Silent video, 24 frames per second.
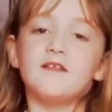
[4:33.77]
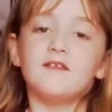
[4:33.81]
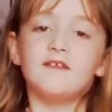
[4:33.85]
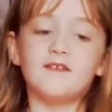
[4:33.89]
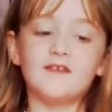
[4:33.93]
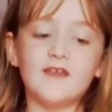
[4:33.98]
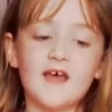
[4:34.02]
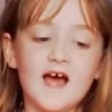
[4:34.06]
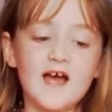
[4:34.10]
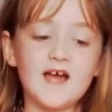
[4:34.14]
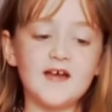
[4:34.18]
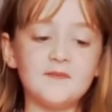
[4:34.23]

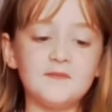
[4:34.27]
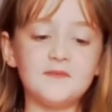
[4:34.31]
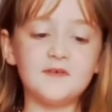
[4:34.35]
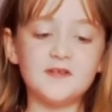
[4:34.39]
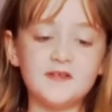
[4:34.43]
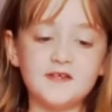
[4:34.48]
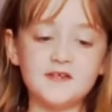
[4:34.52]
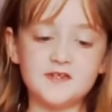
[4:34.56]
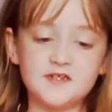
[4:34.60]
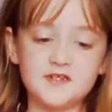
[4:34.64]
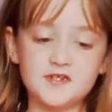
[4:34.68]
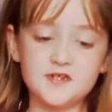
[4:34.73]
Today I'm
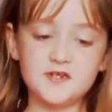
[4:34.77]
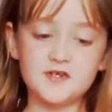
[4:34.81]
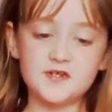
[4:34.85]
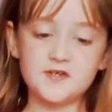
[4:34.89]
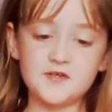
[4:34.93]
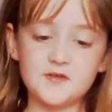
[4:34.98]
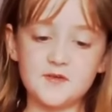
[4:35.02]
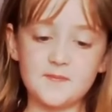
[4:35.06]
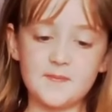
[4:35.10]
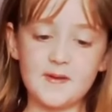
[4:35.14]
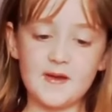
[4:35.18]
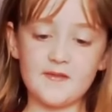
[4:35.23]
going to show
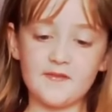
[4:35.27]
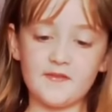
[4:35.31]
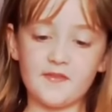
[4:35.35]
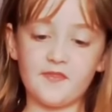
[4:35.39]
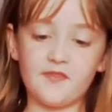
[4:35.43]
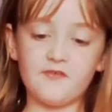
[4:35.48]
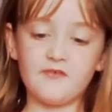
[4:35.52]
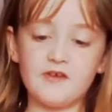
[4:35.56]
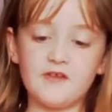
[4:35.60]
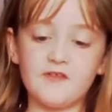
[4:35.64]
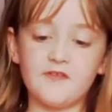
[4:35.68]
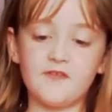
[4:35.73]
you about
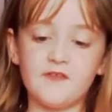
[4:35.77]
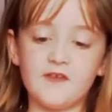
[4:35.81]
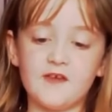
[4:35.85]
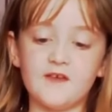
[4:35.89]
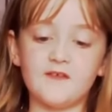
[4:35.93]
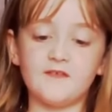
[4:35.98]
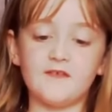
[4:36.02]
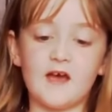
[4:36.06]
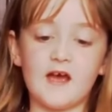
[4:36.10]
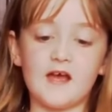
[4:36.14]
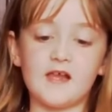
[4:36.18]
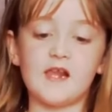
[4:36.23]
three
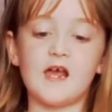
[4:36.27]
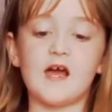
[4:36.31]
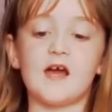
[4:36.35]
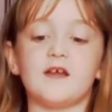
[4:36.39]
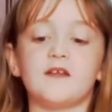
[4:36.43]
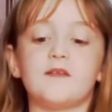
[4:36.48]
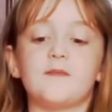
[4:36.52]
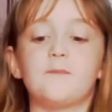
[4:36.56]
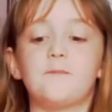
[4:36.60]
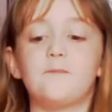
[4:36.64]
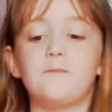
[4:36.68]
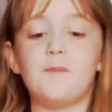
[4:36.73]
things I
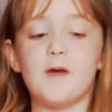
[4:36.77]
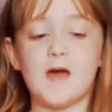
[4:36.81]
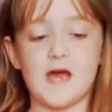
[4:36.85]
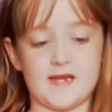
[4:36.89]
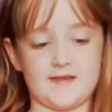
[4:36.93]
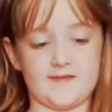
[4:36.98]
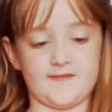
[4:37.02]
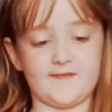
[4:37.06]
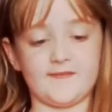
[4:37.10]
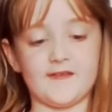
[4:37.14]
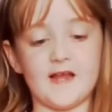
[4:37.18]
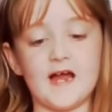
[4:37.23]
liked
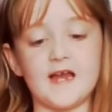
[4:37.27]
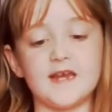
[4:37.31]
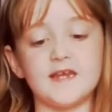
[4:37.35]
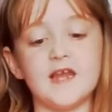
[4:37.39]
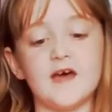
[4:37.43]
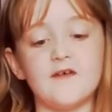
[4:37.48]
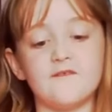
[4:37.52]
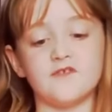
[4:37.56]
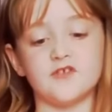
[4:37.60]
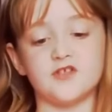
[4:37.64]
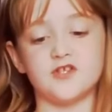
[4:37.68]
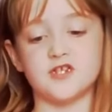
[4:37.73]
best at
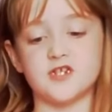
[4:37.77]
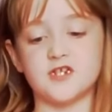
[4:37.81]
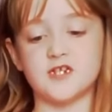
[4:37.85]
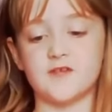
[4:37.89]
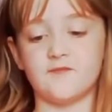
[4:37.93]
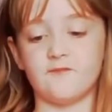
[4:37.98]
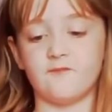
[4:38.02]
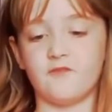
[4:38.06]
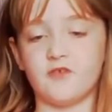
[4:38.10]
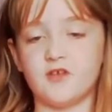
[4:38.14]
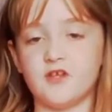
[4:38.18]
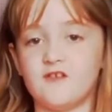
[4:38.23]
Netherton
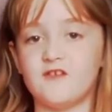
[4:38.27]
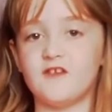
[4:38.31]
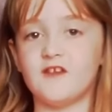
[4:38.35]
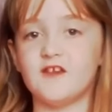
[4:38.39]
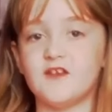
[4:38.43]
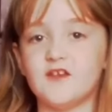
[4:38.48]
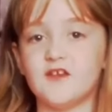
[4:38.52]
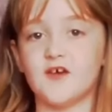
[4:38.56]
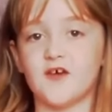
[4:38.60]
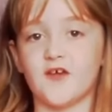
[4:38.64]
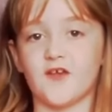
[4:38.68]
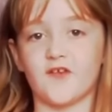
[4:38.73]
Infant
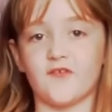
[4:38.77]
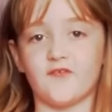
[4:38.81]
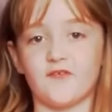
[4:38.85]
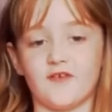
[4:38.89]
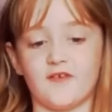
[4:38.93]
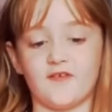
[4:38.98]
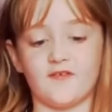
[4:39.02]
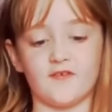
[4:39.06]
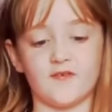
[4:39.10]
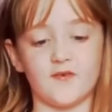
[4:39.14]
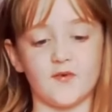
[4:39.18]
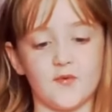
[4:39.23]
and
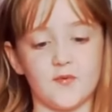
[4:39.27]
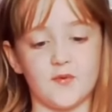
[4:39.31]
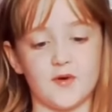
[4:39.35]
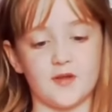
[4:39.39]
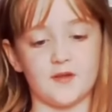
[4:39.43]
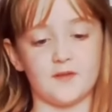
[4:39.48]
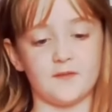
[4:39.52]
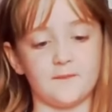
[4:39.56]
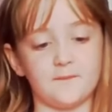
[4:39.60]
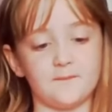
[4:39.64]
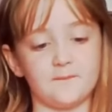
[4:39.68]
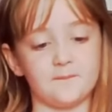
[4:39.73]
Nursery School.
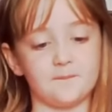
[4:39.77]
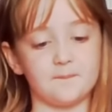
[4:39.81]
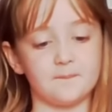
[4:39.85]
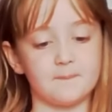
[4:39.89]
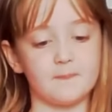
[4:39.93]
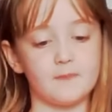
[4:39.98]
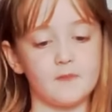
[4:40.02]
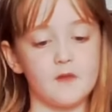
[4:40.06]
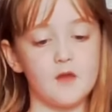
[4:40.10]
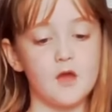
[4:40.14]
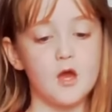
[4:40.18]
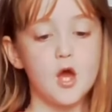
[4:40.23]

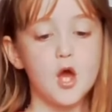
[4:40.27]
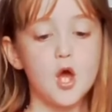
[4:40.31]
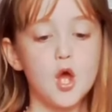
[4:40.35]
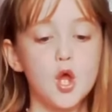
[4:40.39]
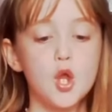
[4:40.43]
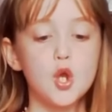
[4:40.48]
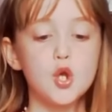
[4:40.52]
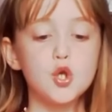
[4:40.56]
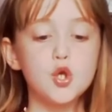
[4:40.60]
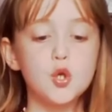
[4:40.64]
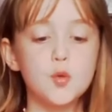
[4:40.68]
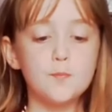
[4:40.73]

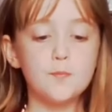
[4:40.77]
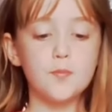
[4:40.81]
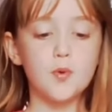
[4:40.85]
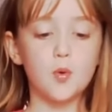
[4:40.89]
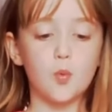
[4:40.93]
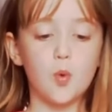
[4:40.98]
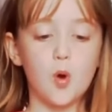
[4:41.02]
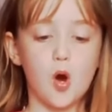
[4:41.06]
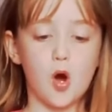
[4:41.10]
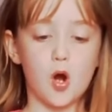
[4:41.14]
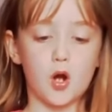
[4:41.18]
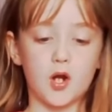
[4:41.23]
Number
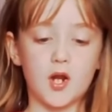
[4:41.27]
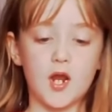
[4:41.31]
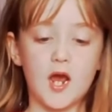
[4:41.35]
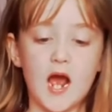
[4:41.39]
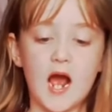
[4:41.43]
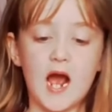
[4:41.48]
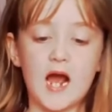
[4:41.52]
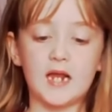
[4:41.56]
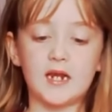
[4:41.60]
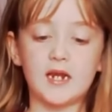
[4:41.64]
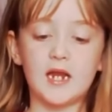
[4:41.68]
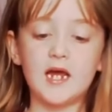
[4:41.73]
one,
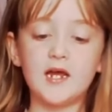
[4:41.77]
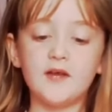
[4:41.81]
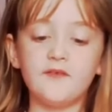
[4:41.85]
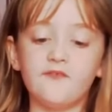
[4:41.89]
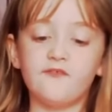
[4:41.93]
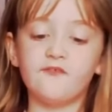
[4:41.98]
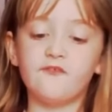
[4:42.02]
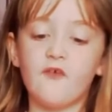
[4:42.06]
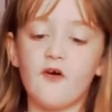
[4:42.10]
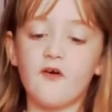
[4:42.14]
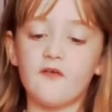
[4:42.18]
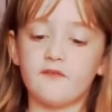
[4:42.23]
I
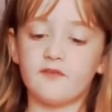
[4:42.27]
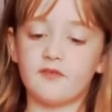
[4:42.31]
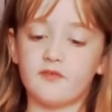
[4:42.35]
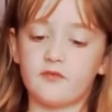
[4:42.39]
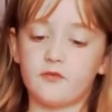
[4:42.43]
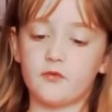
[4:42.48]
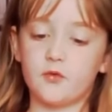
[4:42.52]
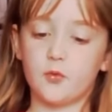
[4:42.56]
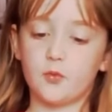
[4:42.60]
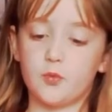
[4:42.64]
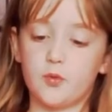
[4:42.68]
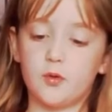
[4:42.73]
liked
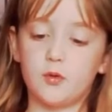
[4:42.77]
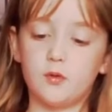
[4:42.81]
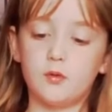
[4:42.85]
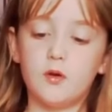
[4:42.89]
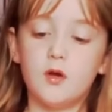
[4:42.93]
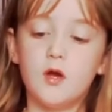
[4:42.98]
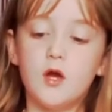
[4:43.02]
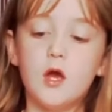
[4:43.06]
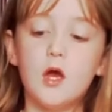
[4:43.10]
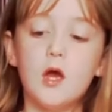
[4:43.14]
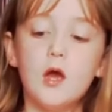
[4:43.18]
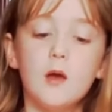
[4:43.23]
forest school
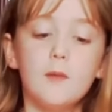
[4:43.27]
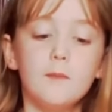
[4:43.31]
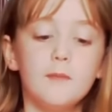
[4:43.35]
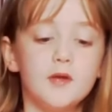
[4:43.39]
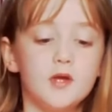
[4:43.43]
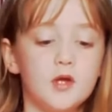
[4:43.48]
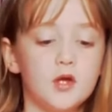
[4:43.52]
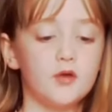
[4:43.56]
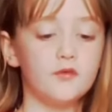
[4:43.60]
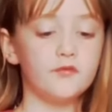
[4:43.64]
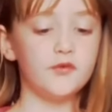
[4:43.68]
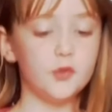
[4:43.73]

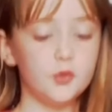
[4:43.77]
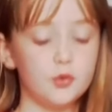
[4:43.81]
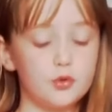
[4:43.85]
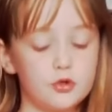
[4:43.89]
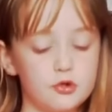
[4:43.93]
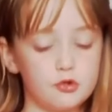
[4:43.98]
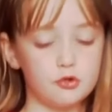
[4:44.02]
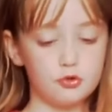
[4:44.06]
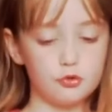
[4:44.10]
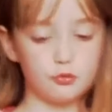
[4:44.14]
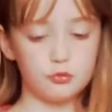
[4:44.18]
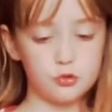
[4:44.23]
because you
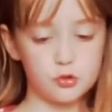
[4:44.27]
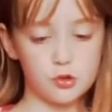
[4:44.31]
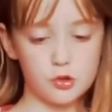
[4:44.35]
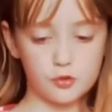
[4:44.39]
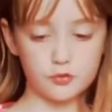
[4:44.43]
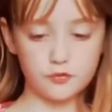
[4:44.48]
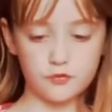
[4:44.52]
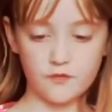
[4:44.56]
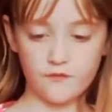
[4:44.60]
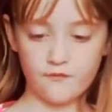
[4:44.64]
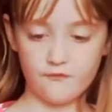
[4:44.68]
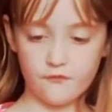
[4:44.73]
can do
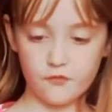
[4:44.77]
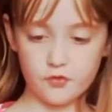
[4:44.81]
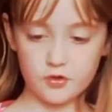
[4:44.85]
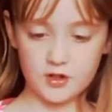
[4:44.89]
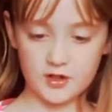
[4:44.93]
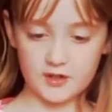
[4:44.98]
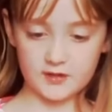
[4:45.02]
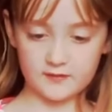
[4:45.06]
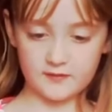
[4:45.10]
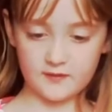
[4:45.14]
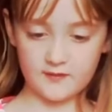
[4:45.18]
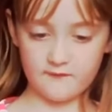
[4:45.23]
lots of fun
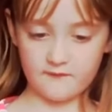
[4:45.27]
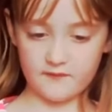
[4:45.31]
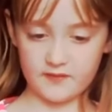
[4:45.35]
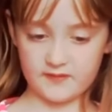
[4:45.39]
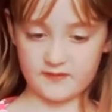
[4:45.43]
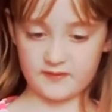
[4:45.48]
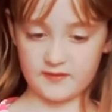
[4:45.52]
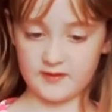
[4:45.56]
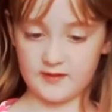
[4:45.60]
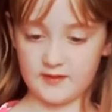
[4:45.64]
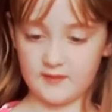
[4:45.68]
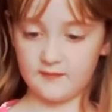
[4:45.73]

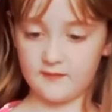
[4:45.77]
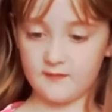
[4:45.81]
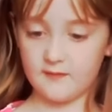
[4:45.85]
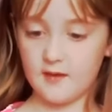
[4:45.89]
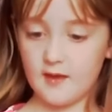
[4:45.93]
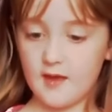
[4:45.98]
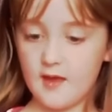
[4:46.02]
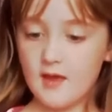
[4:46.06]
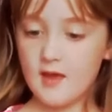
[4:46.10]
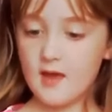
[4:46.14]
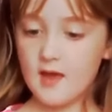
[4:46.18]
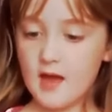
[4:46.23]
activities
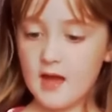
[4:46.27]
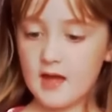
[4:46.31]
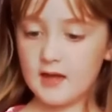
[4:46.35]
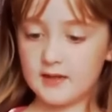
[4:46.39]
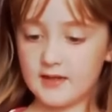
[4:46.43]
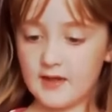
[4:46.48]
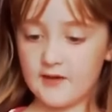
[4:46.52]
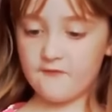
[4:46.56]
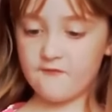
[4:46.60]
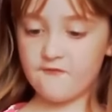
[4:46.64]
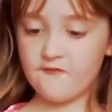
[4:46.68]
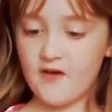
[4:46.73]

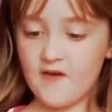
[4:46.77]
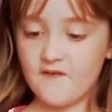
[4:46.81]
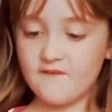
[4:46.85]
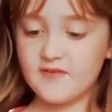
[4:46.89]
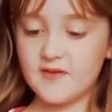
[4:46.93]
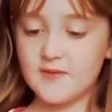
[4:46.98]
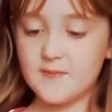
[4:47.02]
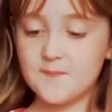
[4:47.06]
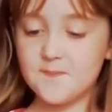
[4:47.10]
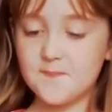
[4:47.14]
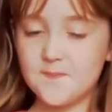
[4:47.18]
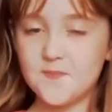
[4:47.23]
and get
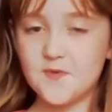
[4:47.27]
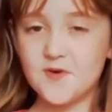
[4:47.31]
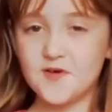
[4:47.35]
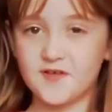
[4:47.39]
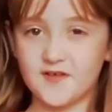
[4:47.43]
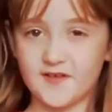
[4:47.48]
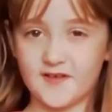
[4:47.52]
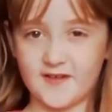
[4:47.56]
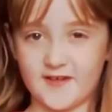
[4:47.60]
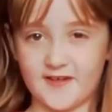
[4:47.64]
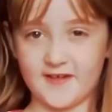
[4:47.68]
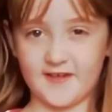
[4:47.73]
very
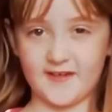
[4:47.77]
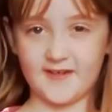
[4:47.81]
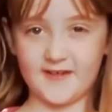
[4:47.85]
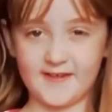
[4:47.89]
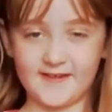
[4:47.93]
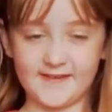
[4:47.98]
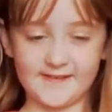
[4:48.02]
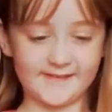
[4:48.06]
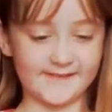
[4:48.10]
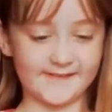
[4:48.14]
muddy.